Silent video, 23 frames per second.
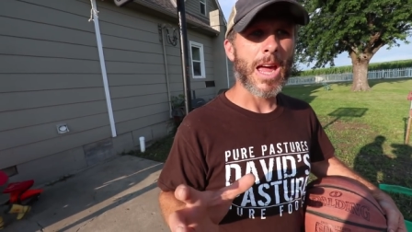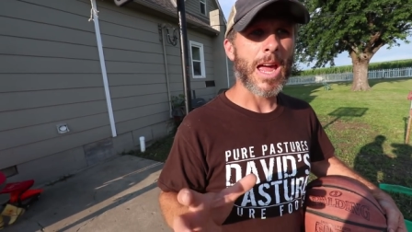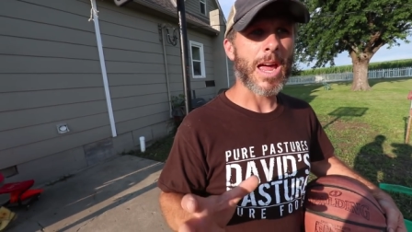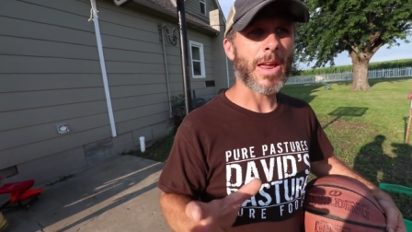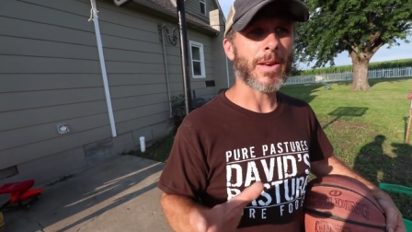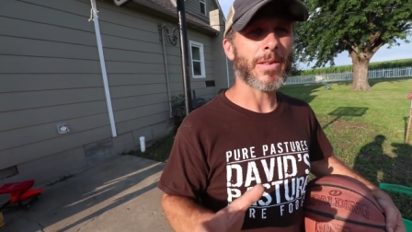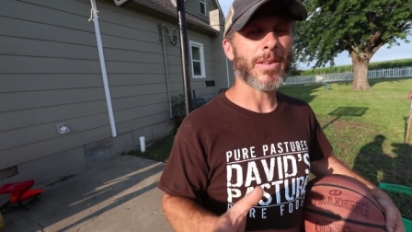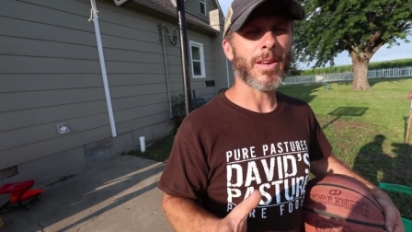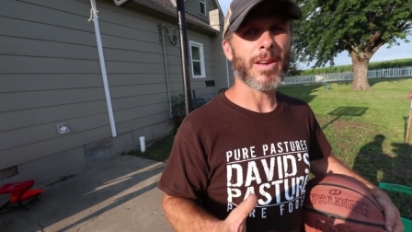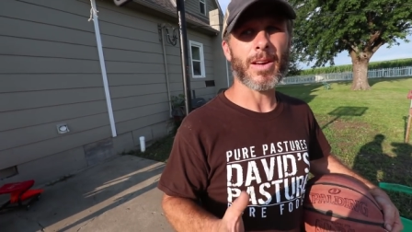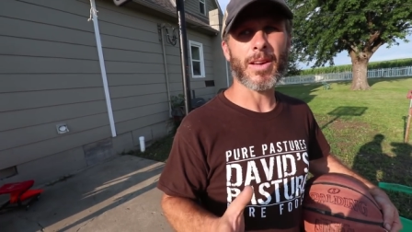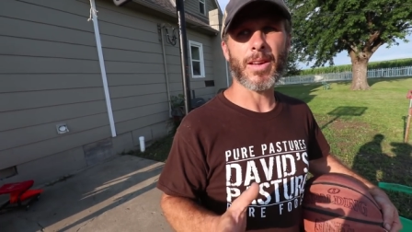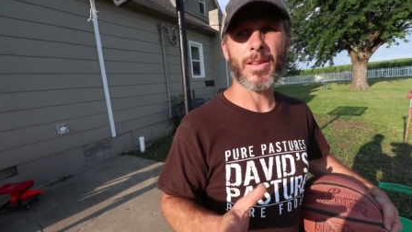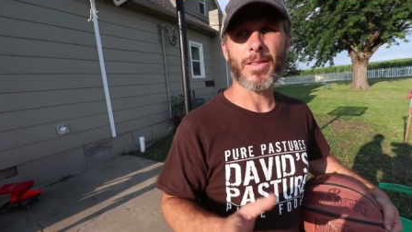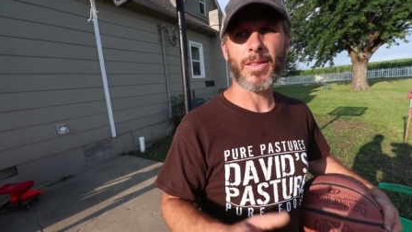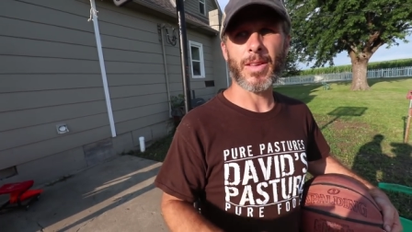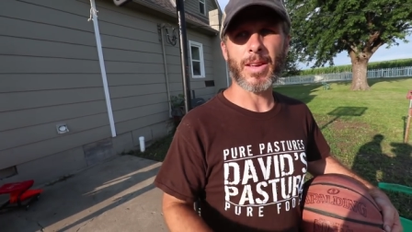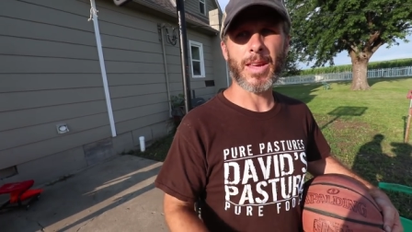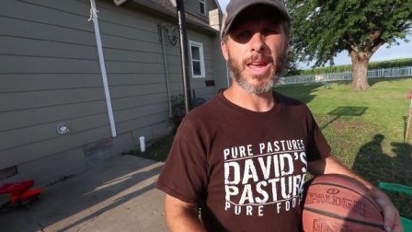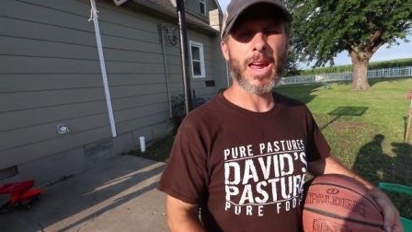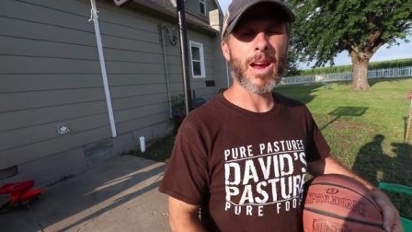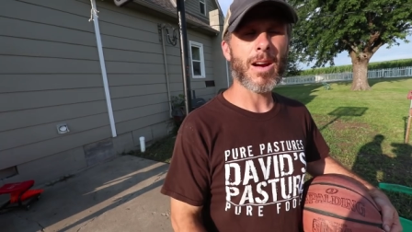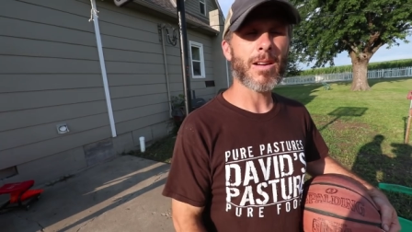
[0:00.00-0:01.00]
and uh,
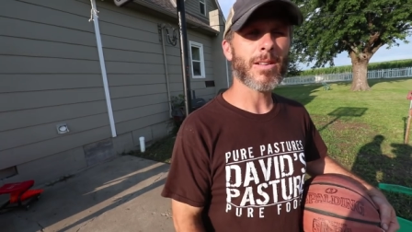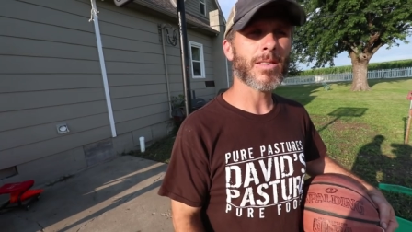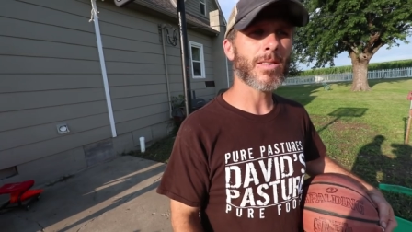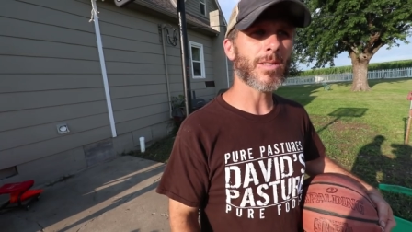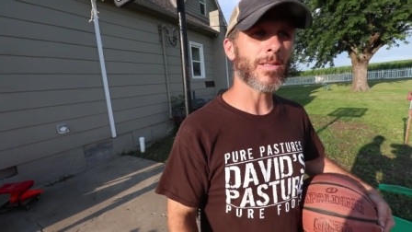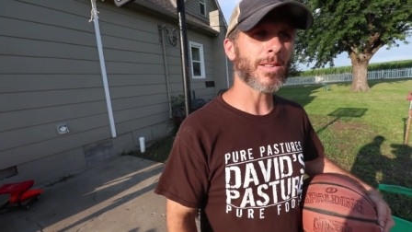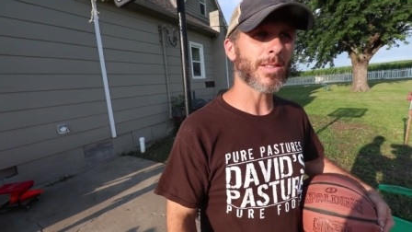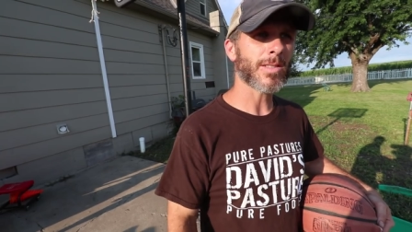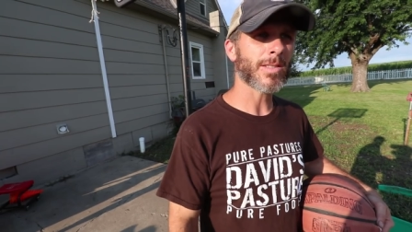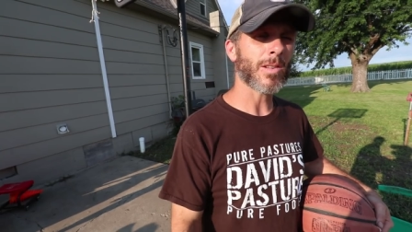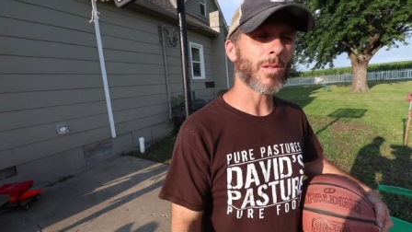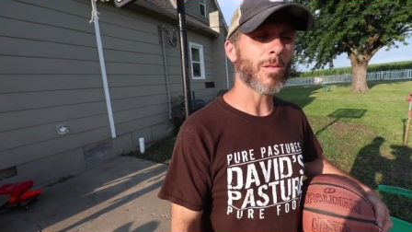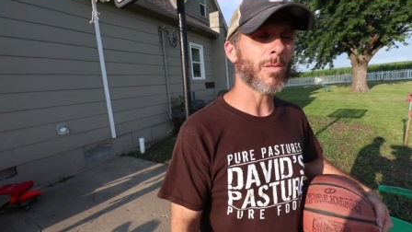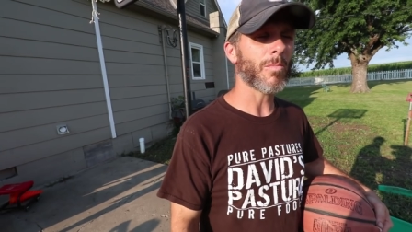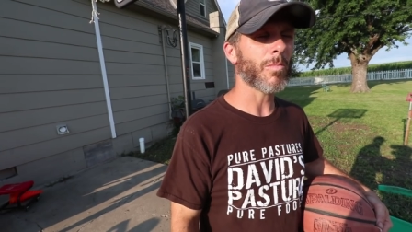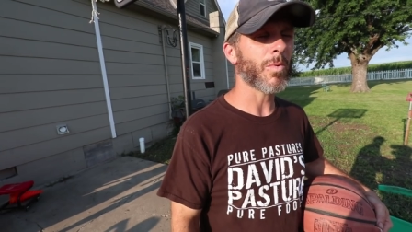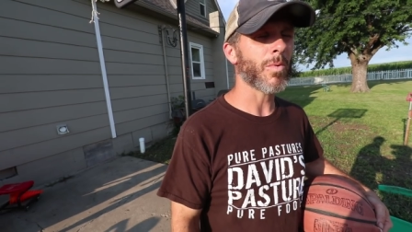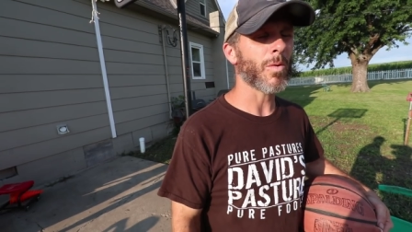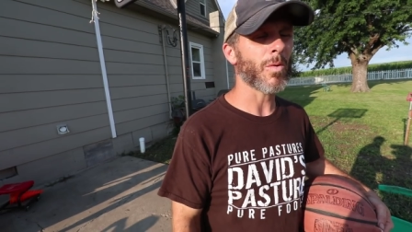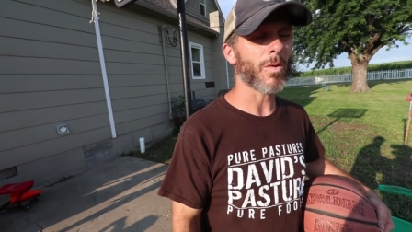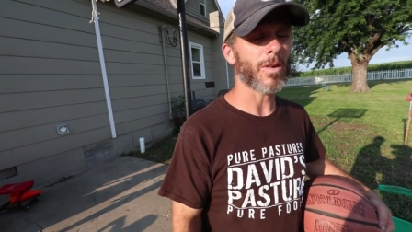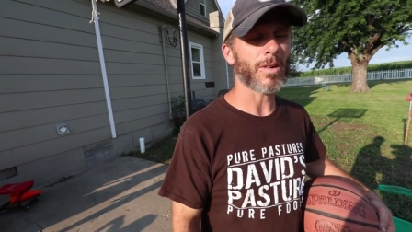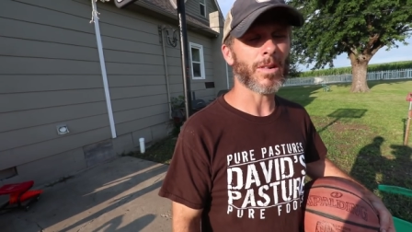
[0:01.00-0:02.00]
the character is so
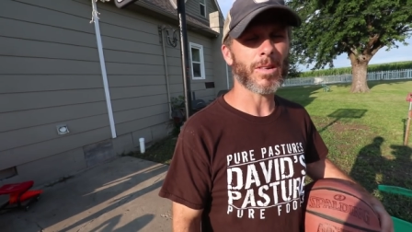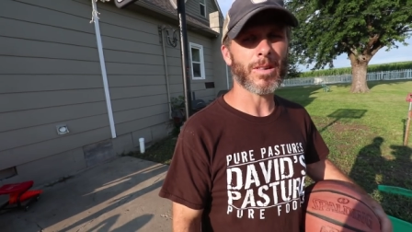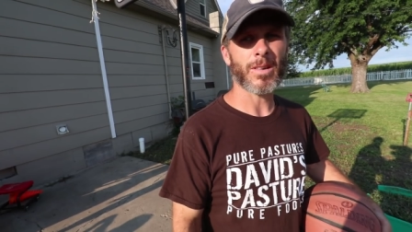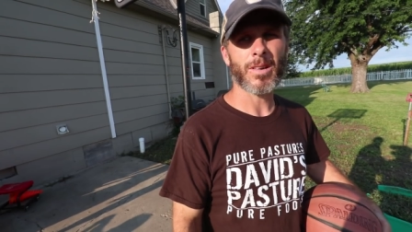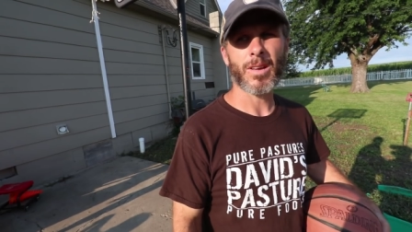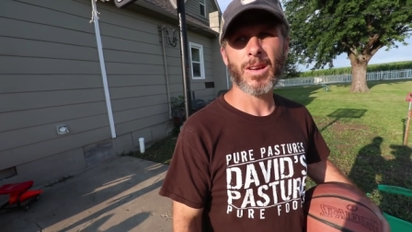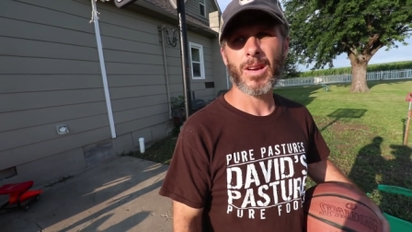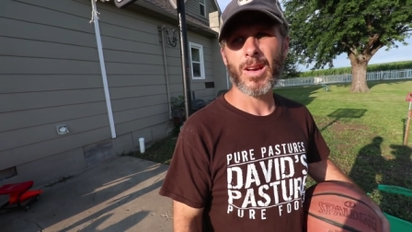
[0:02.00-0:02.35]
important.